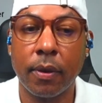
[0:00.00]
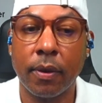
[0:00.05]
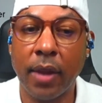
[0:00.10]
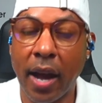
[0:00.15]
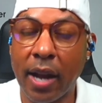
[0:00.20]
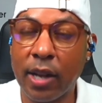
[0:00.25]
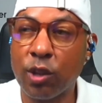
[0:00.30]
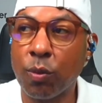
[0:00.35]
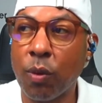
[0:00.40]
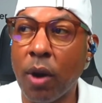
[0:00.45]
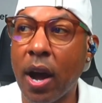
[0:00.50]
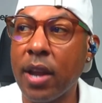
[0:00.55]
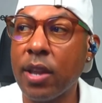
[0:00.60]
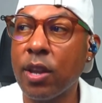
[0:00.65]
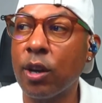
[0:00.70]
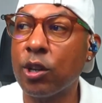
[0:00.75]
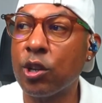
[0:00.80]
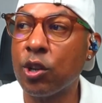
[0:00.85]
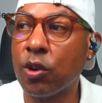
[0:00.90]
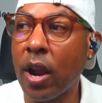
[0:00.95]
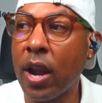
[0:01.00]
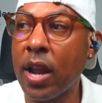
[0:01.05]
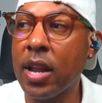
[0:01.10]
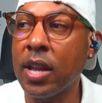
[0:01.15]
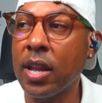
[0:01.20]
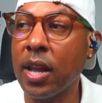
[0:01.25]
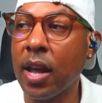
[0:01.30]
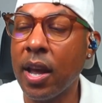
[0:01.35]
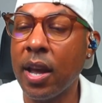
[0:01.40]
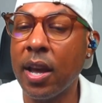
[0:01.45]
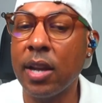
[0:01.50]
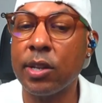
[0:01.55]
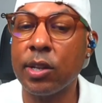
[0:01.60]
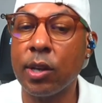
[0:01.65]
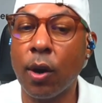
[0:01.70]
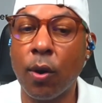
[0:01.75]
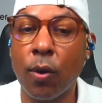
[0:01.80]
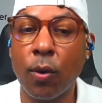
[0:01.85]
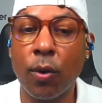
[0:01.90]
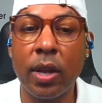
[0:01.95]
That's why your trading
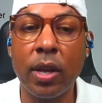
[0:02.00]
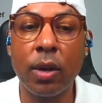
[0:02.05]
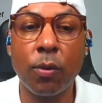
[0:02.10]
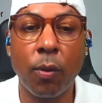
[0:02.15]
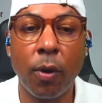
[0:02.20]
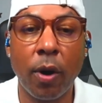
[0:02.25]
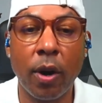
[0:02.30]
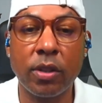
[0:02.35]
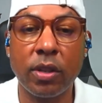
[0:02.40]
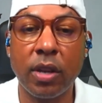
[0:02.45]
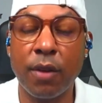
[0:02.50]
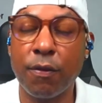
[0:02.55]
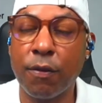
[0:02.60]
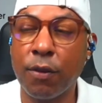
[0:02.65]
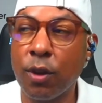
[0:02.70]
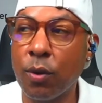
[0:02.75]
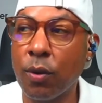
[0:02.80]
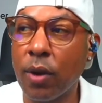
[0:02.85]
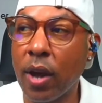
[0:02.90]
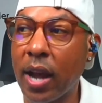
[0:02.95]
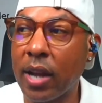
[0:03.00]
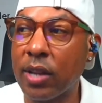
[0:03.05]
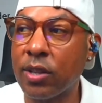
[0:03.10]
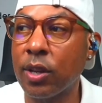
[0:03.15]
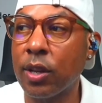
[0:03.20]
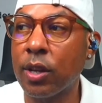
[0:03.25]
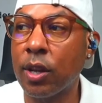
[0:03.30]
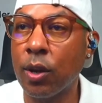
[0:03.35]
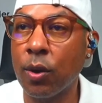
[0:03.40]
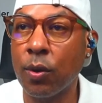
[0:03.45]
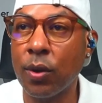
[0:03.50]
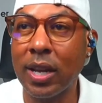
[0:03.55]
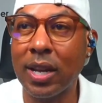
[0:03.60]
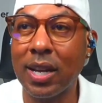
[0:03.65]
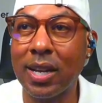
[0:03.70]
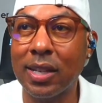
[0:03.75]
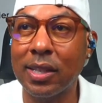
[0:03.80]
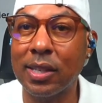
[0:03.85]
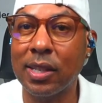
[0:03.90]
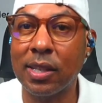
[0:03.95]
edge only works if you execute
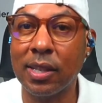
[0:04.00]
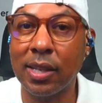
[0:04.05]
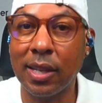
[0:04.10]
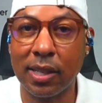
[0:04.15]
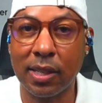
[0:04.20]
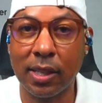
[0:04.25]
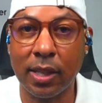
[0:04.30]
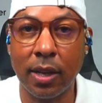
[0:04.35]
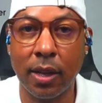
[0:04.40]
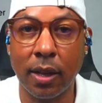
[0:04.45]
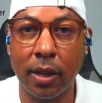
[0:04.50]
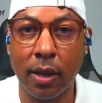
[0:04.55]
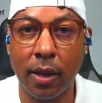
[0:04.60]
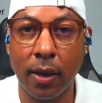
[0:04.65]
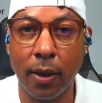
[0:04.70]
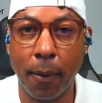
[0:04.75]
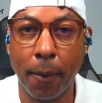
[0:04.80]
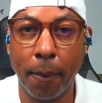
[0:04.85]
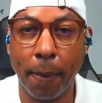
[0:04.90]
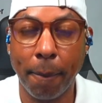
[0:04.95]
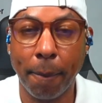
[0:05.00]
it consistently.